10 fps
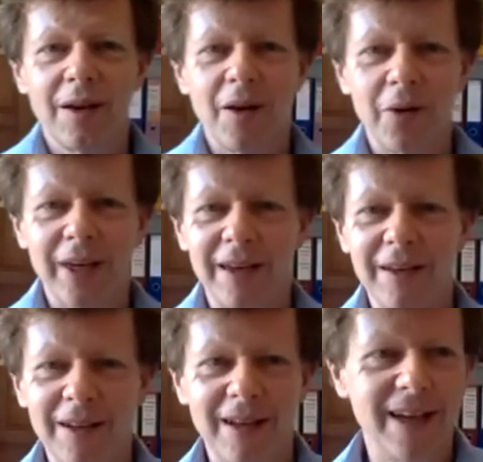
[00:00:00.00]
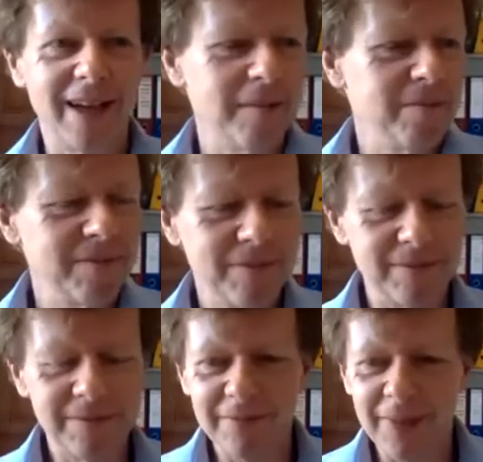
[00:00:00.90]
Okay,
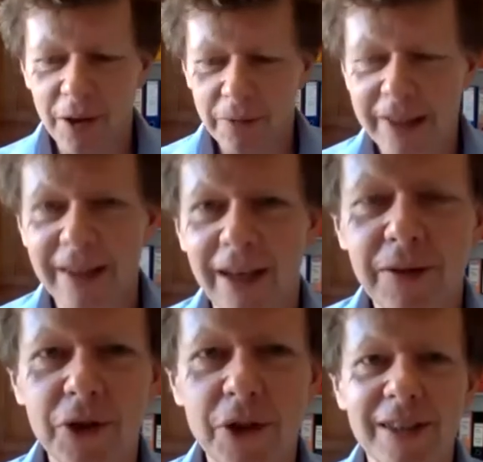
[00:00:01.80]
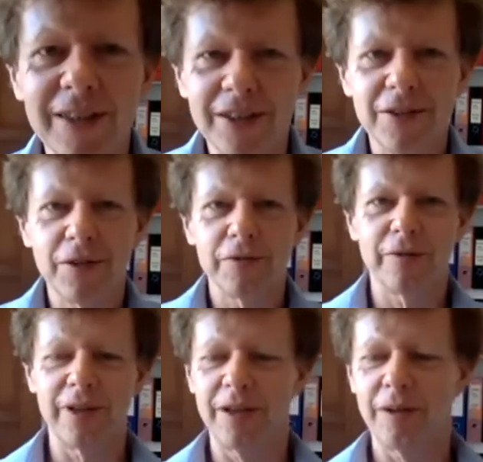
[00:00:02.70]
hopefully that gives you an idea of
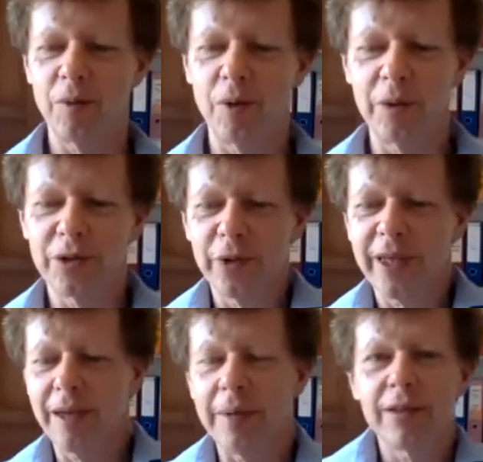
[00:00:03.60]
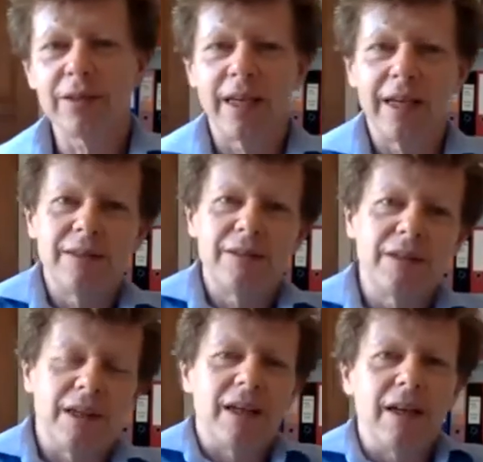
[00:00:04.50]
what we're talking about, and
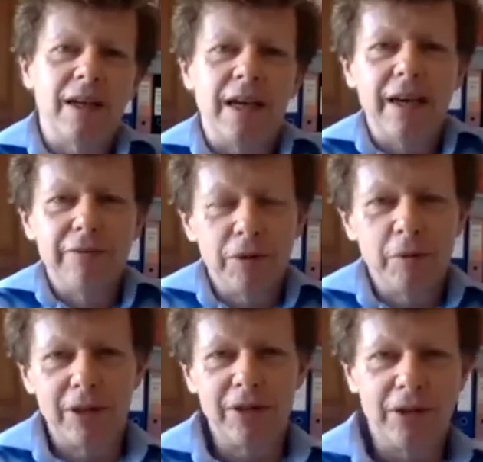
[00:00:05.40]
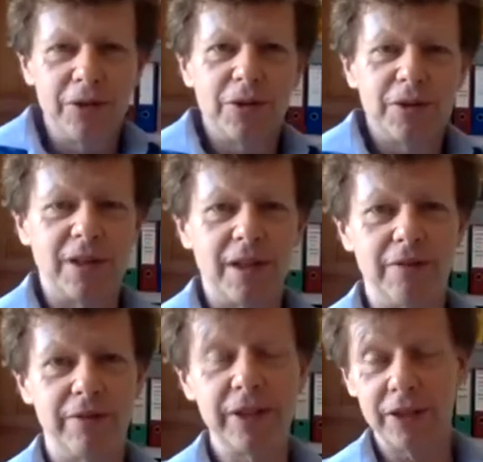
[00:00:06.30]
everyone who's
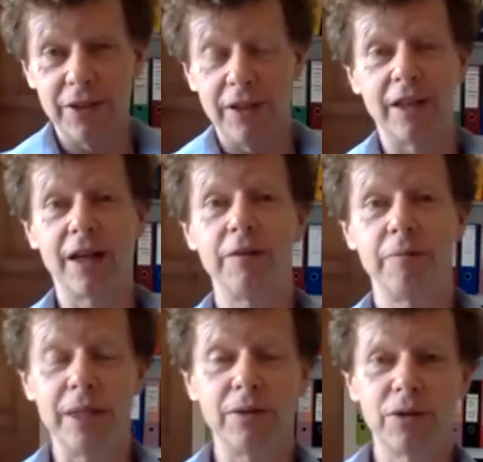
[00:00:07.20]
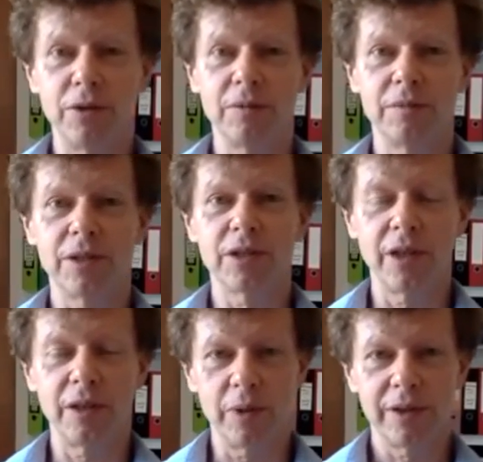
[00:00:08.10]
visited that I've been to the
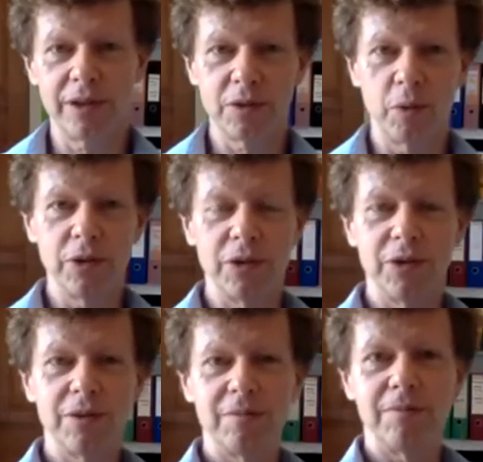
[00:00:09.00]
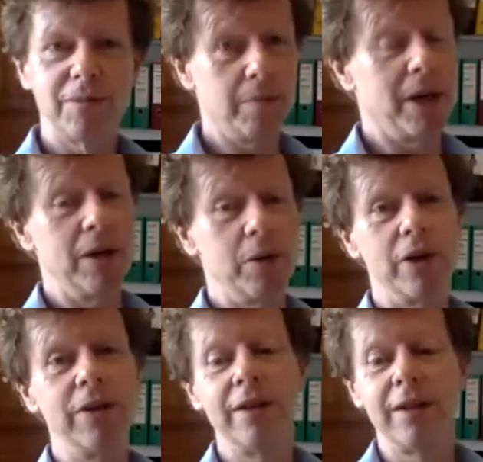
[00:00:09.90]
site with has wanted to buy
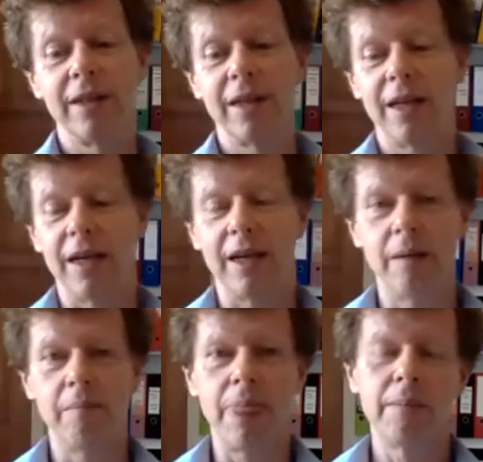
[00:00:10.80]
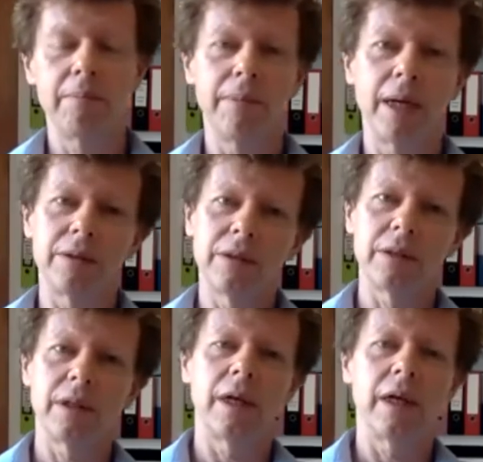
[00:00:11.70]
one, but
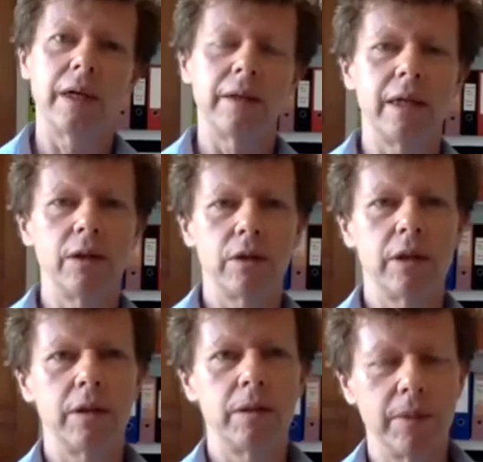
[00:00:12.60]
they're not the